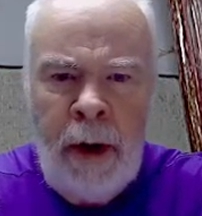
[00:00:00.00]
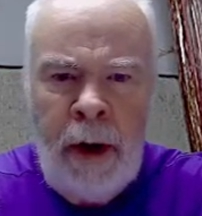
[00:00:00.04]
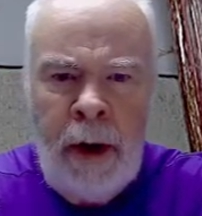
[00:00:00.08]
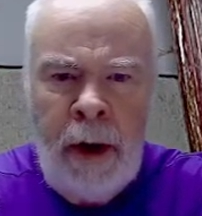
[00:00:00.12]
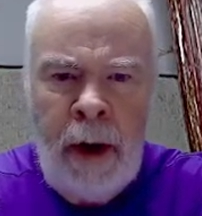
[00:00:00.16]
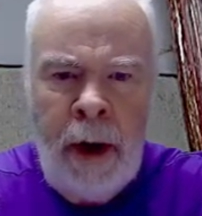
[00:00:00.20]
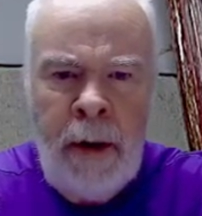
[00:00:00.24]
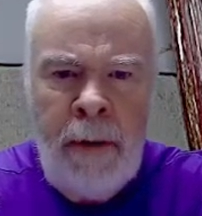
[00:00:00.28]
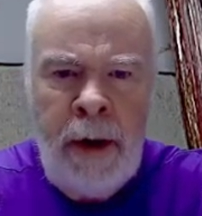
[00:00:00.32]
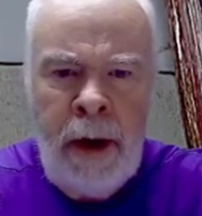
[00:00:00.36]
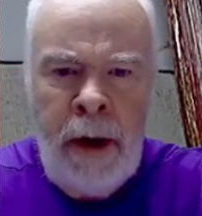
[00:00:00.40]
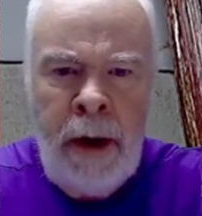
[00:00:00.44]

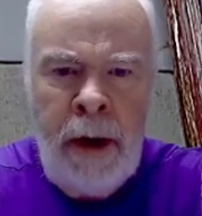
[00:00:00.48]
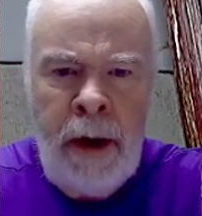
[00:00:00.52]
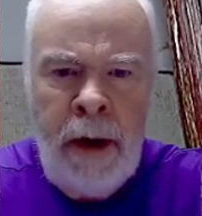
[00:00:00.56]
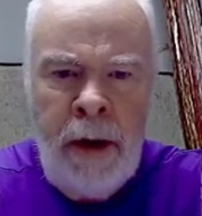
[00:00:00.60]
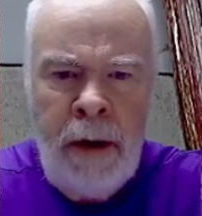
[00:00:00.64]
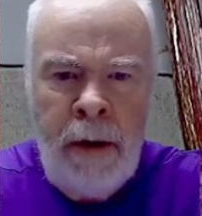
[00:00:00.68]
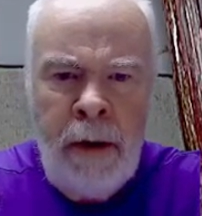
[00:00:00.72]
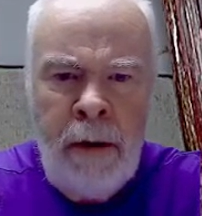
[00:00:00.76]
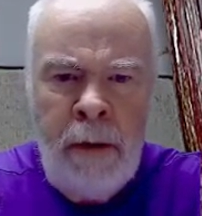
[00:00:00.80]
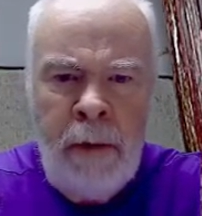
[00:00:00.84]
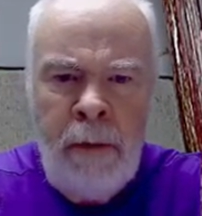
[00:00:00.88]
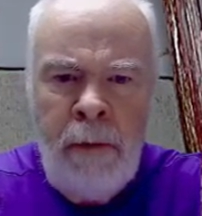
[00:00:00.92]
let me
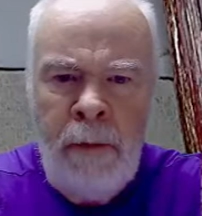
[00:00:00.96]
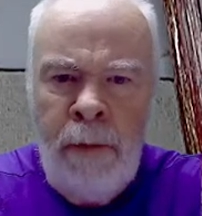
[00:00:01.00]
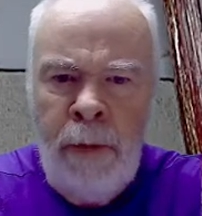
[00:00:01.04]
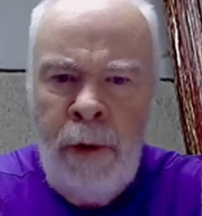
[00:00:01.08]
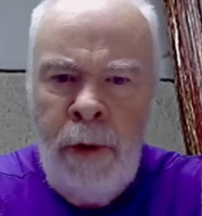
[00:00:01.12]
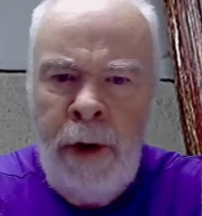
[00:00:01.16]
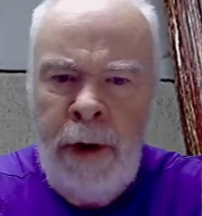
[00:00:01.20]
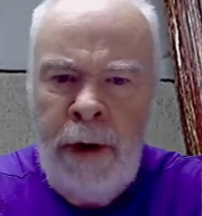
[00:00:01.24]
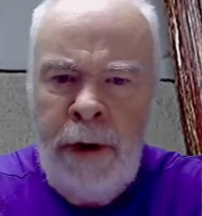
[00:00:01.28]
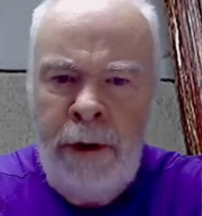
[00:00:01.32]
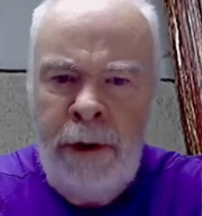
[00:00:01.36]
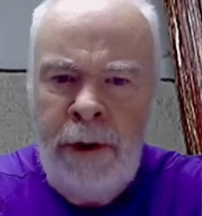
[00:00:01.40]

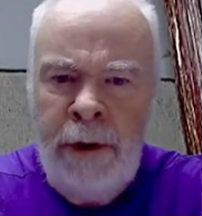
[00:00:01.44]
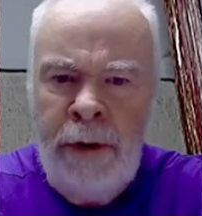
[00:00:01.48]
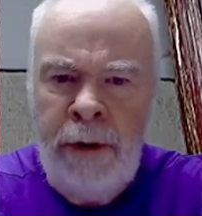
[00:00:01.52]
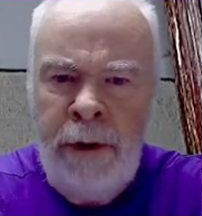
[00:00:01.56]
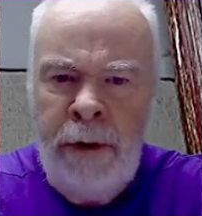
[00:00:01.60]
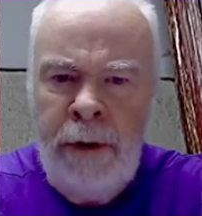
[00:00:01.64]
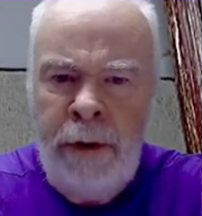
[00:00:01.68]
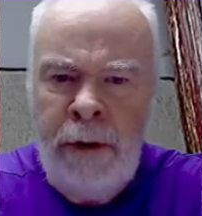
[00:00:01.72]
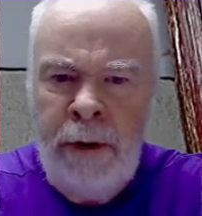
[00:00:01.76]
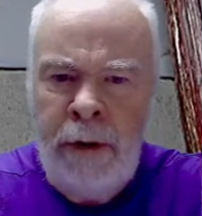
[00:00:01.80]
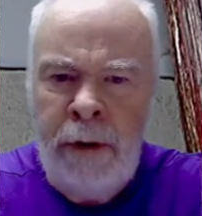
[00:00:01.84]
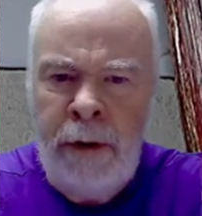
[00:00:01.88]
press
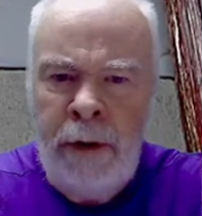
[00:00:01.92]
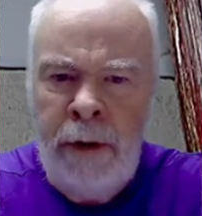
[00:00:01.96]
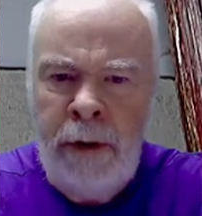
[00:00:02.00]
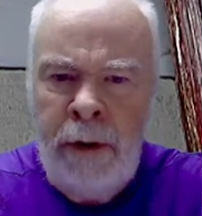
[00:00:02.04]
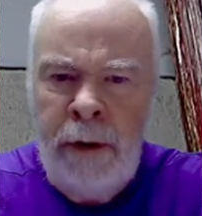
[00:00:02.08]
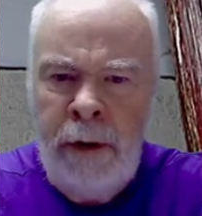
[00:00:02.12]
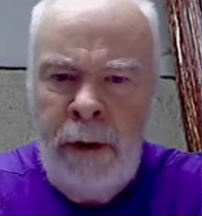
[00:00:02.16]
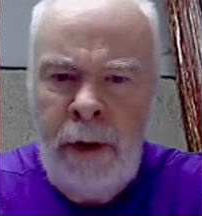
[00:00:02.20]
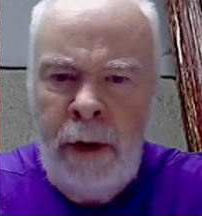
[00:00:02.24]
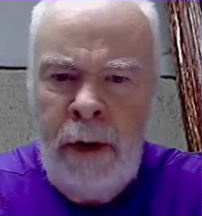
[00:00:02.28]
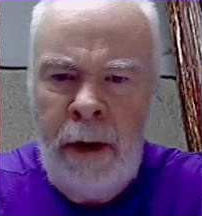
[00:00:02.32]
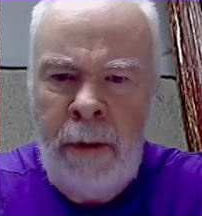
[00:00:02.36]

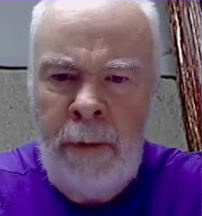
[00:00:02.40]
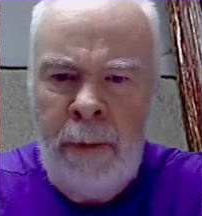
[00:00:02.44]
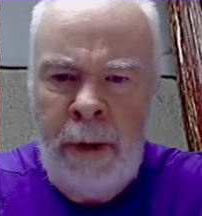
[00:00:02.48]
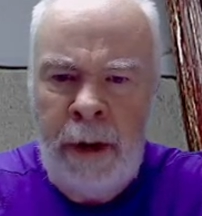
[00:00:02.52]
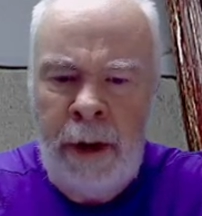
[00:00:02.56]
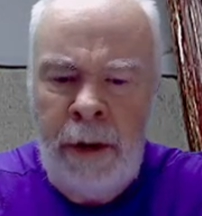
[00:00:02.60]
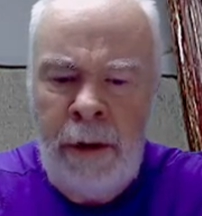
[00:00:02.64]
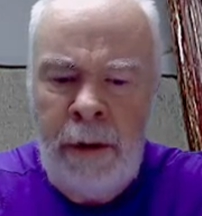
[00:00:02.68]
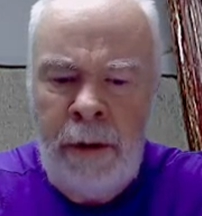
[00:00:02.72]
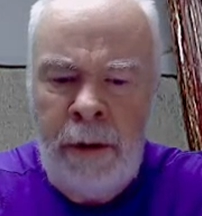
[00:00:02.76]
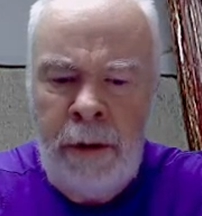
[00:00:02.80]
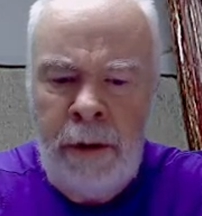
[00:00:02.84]
the enter
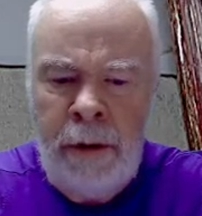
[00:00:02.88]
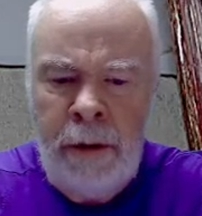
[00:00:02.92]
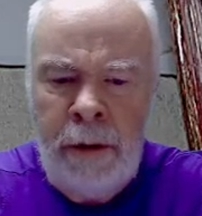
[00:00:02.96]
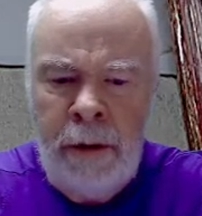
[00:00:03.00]
button.